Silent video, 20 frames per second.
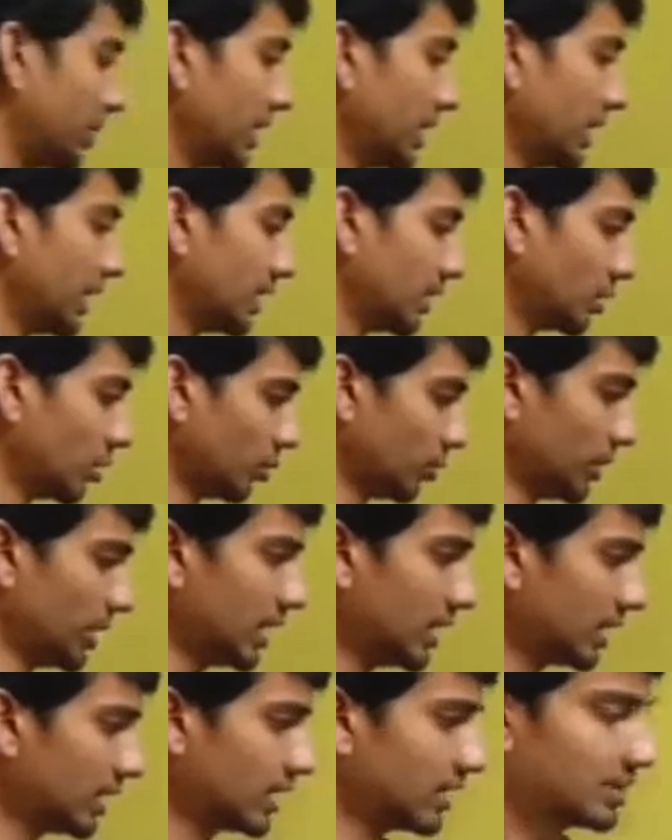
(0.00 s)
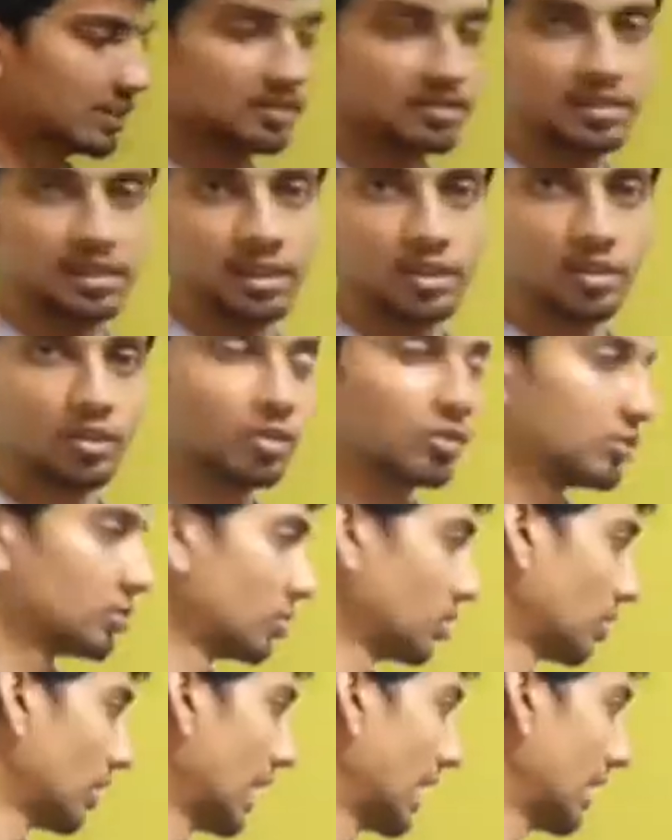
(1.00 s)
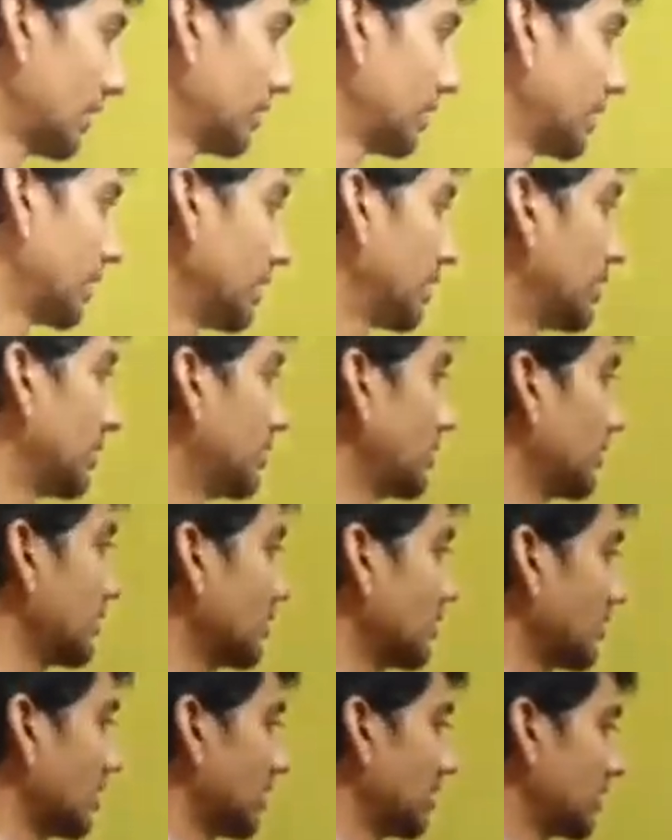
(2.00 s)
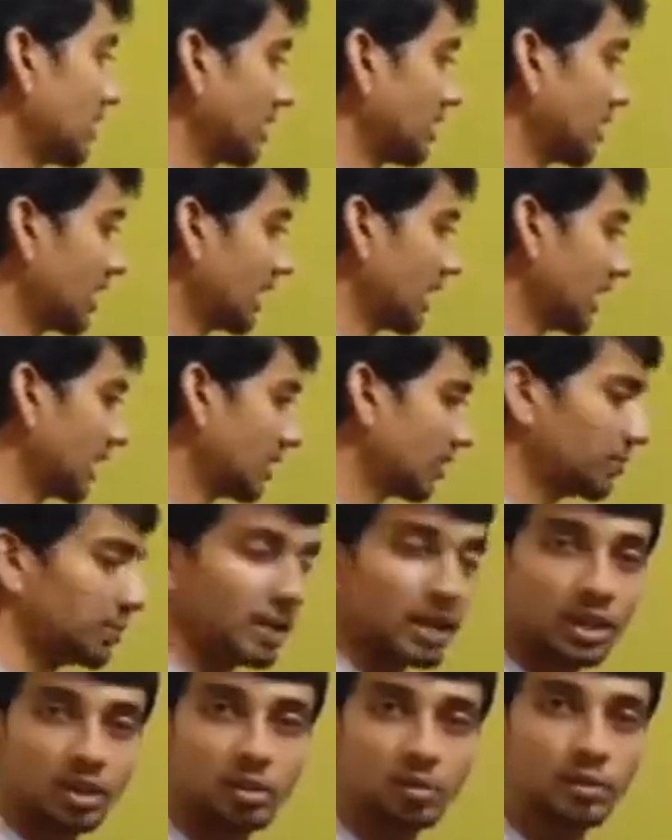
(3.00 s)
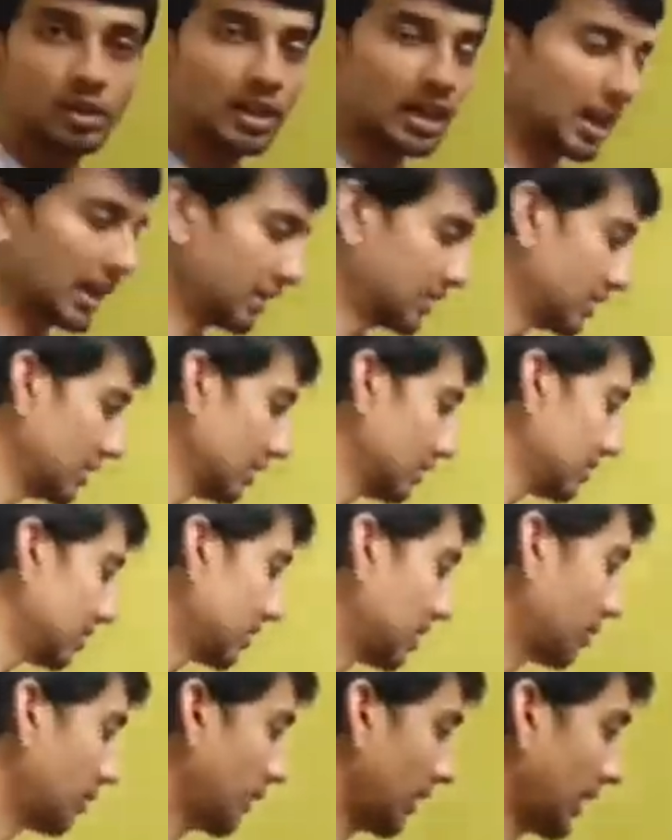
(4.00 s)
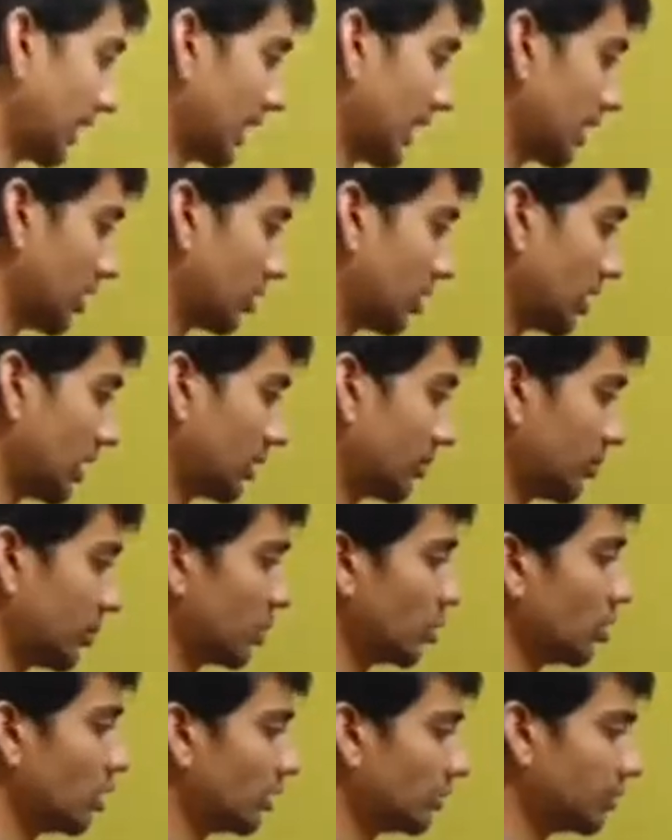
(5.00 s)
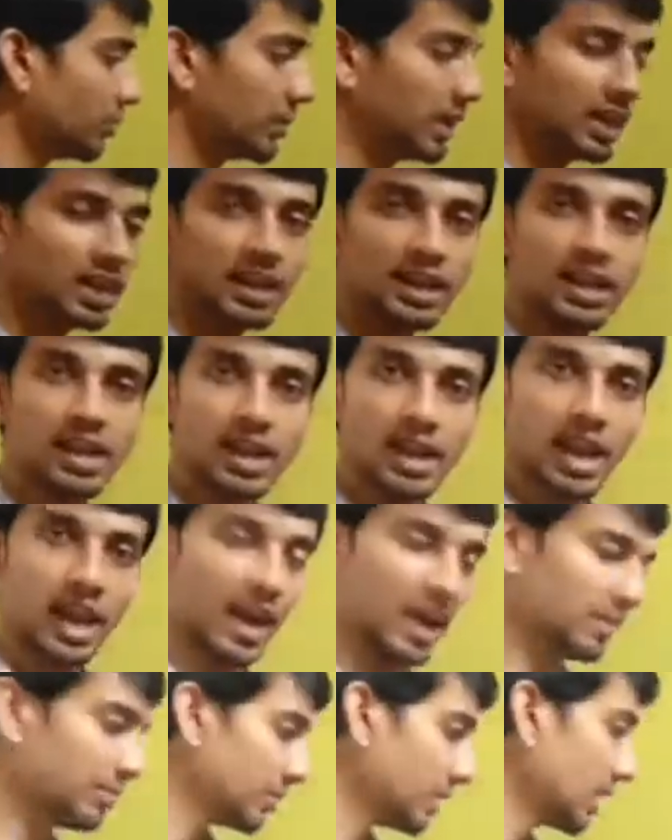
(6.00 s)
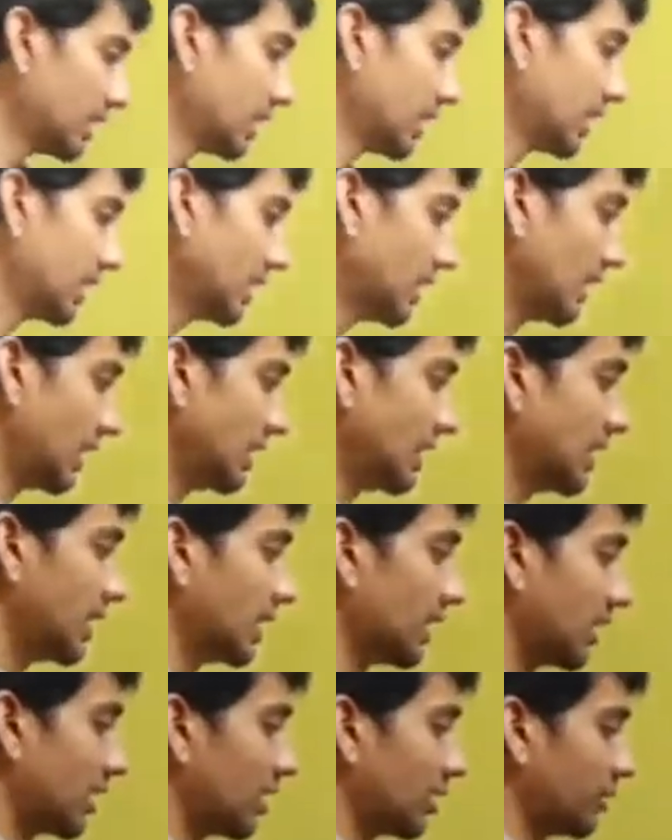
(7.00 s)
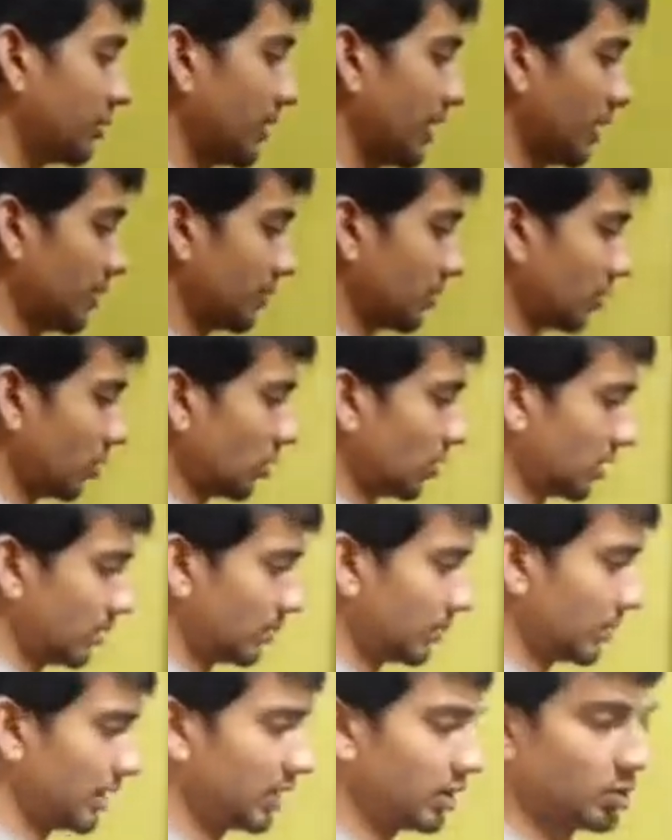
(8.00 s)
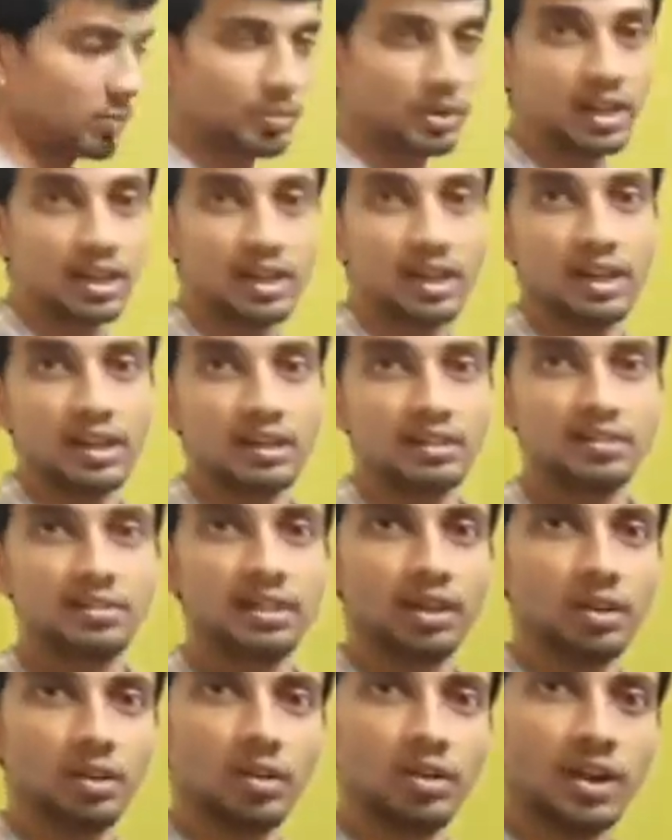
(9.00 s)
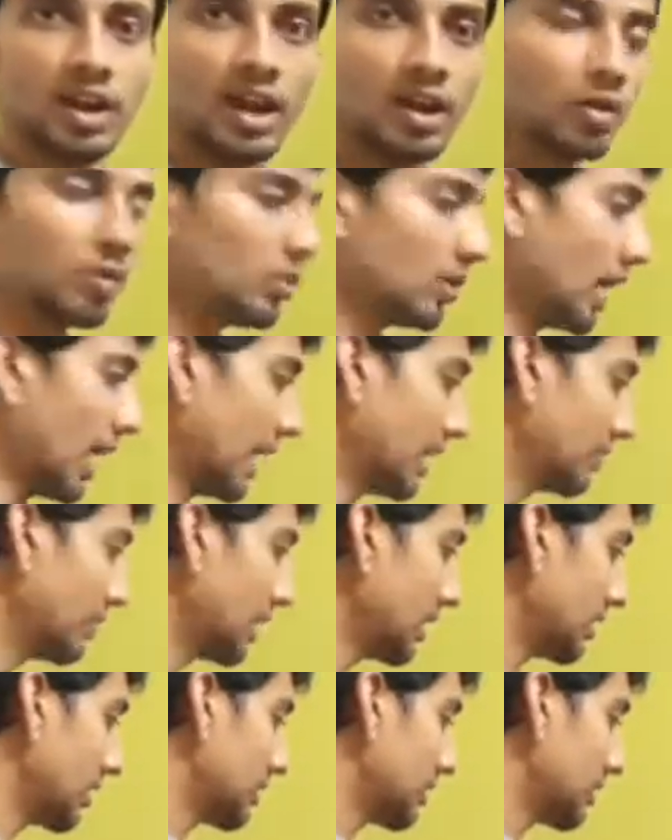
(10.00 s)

B to be 0. So having constructed A and B to be like this, if I calculate mu of B, I am getting integral of f over B to be 0. Now I will